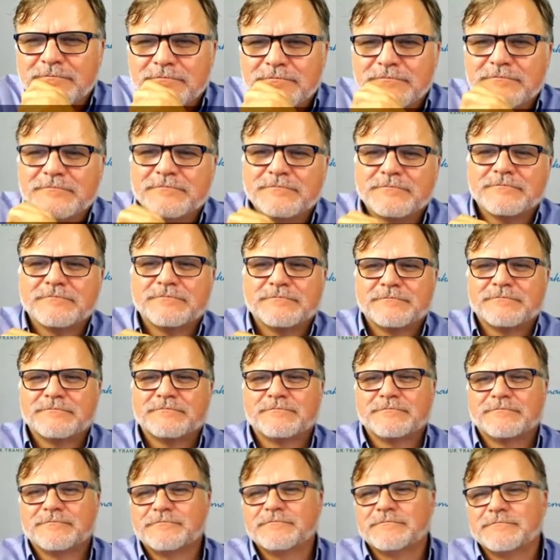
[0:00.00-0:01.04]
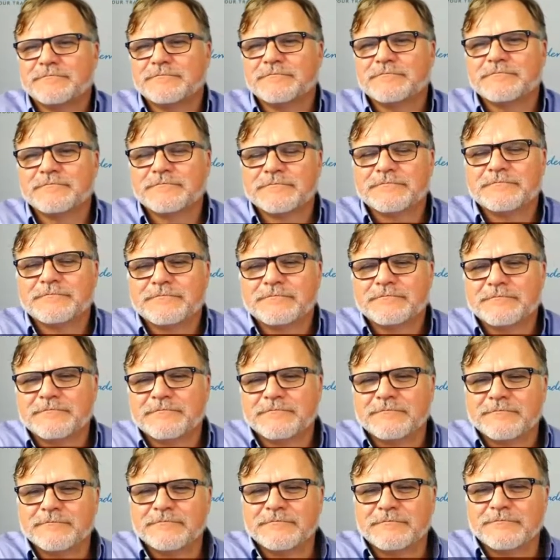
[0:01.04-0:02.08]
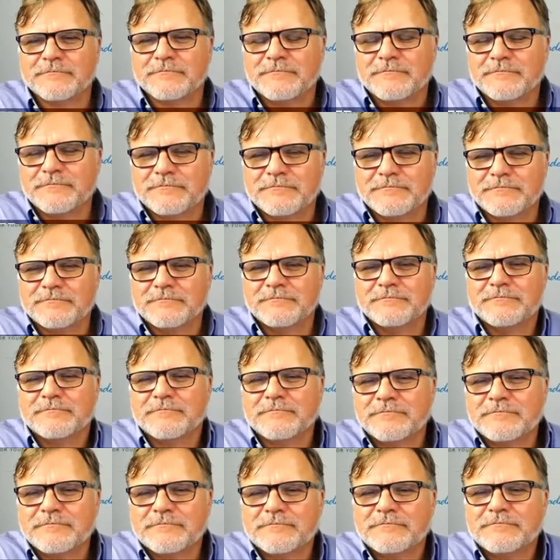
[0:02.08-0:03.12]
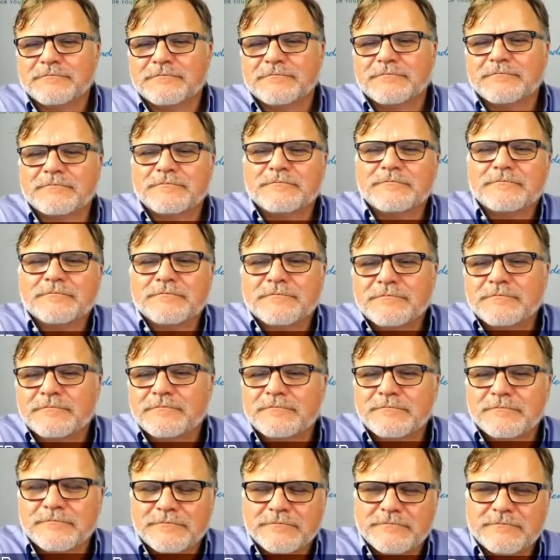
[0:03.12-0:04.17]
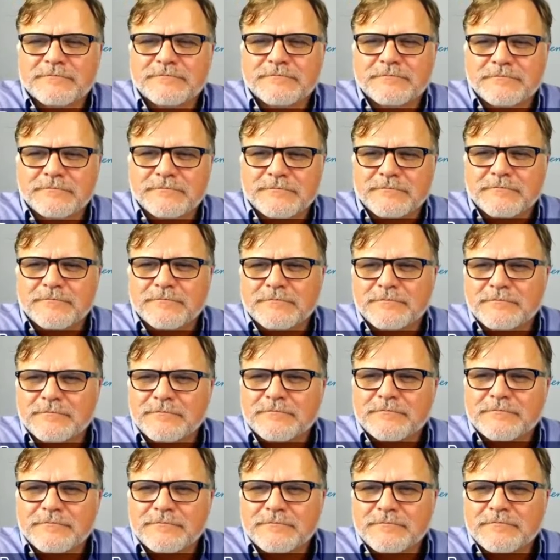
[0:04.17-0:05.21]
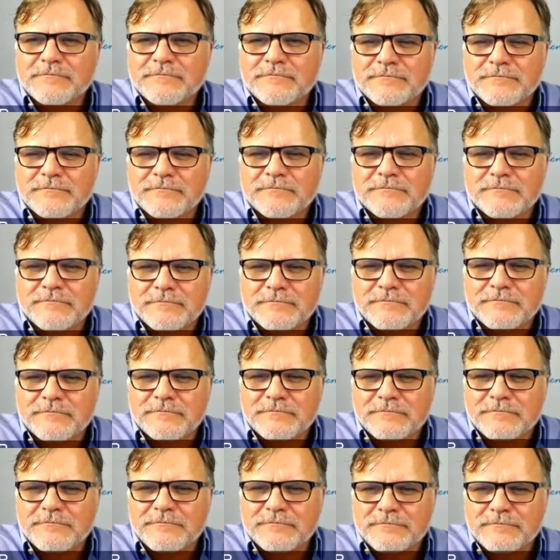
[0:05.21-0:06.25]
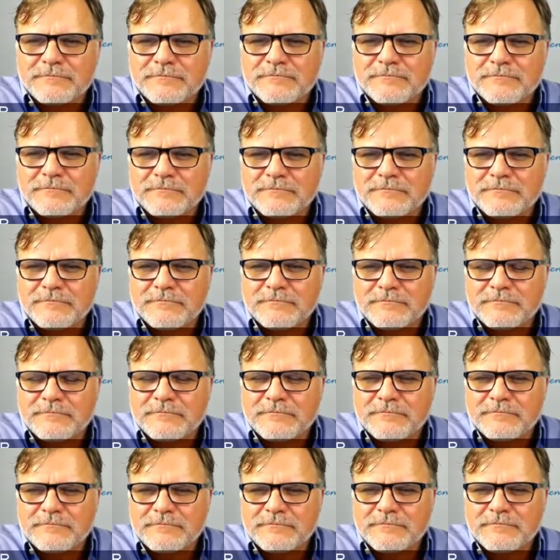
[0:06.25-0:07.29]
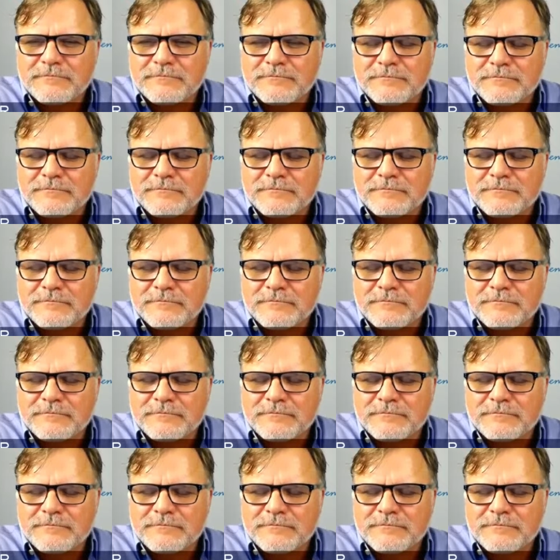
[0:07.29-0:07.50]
[no speech]